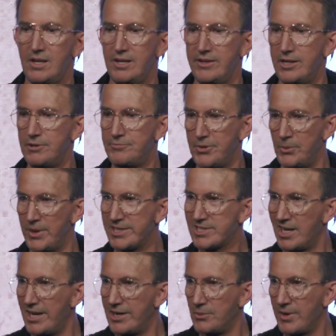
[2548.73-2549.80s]
And then a few weeks
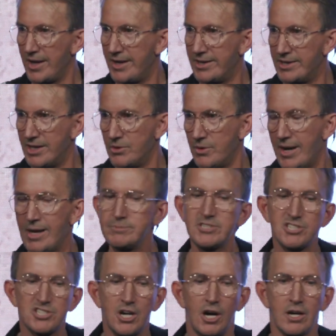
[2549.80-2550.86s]
later, we got another one. I'm
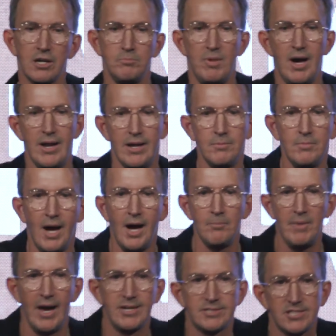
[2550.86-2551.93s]
just talking about,
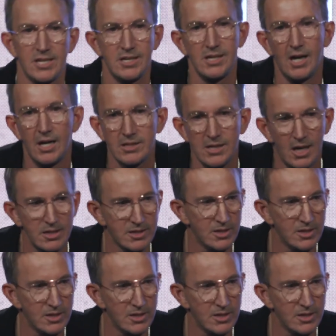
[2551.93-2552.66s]
I'm asking God,